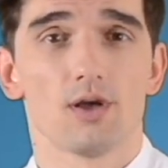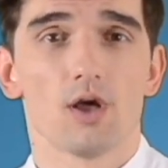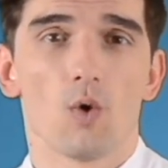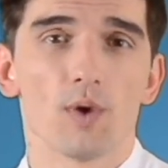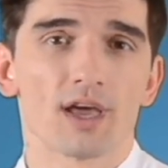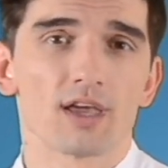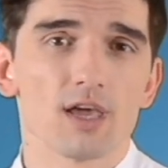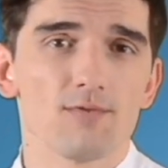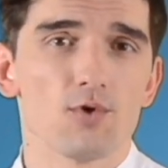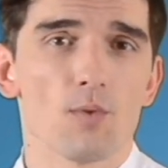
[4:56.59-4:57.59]
We can
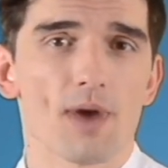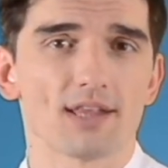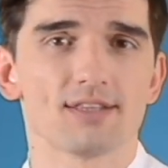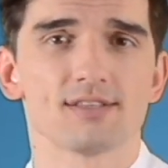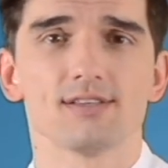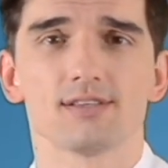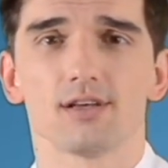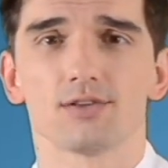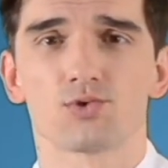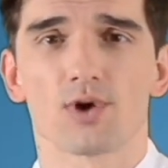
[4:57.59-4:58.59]
give you medicines
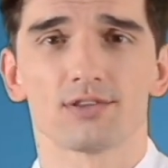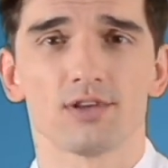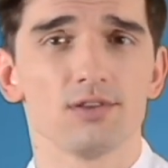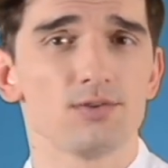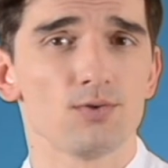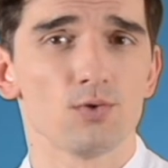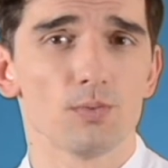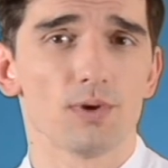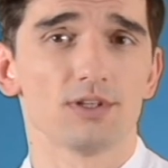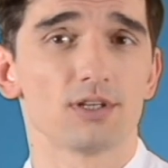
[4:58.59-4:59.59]
through a thin
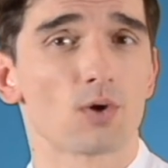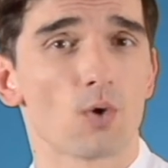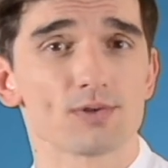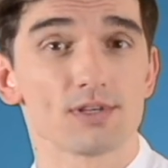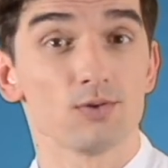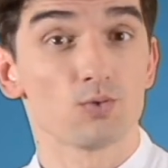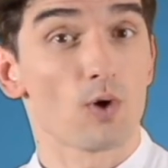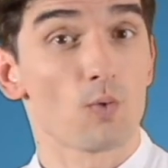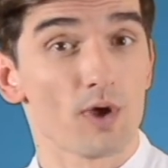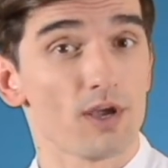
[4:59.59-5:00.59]
tube that goes into a
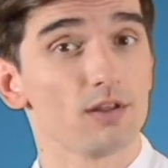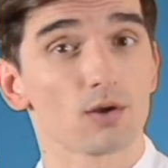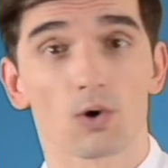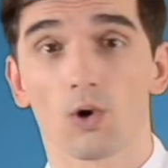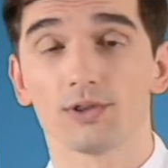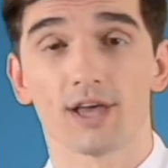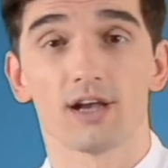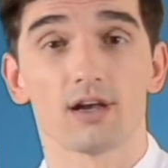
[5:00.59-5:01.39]
vein called an